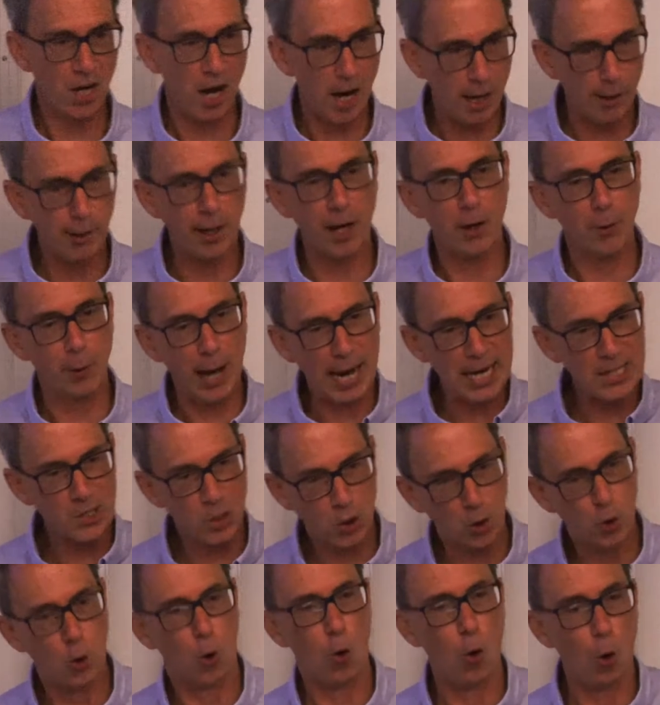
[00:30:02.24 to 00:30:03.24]
I R O
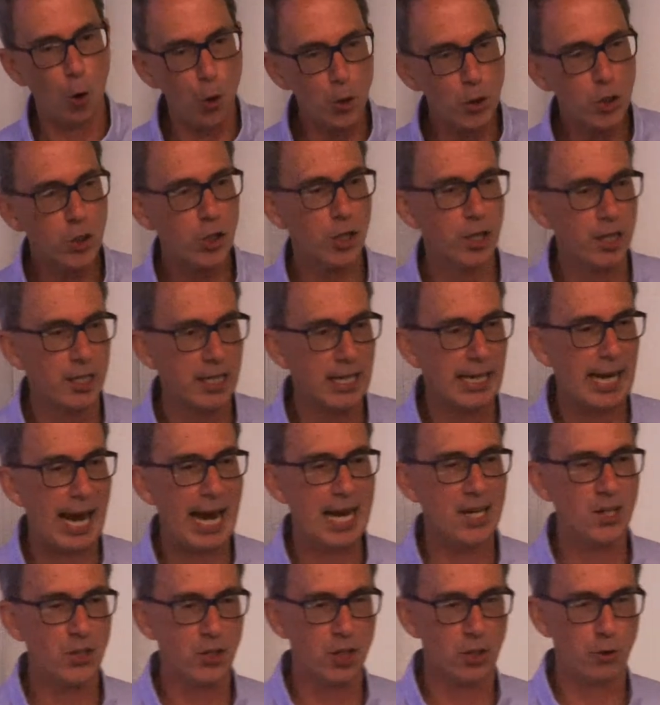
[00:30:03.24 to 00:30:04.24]
has cautioned
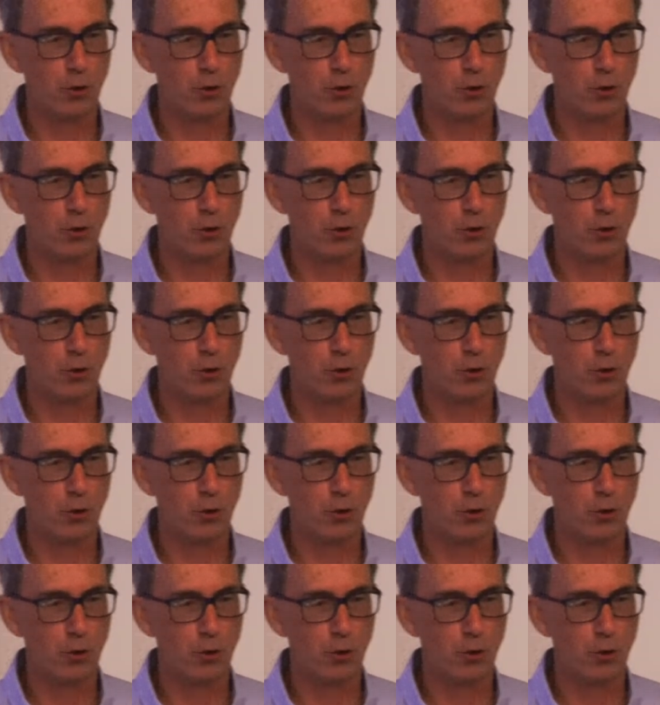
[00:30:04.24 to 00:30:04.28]
against